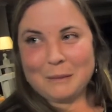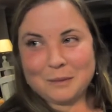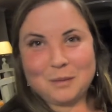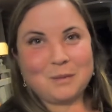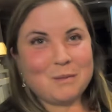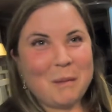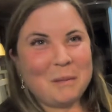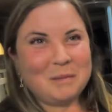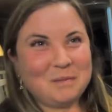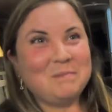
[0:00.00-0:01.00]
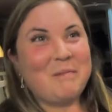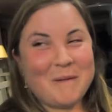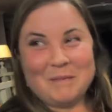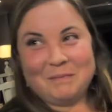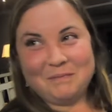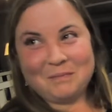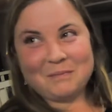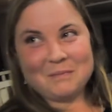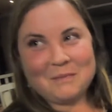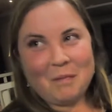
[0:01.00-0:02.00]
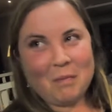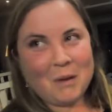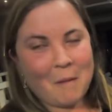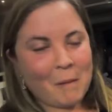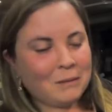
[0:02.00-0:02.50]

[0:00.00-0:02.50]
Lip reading: Deep. Deep insights from Tegan.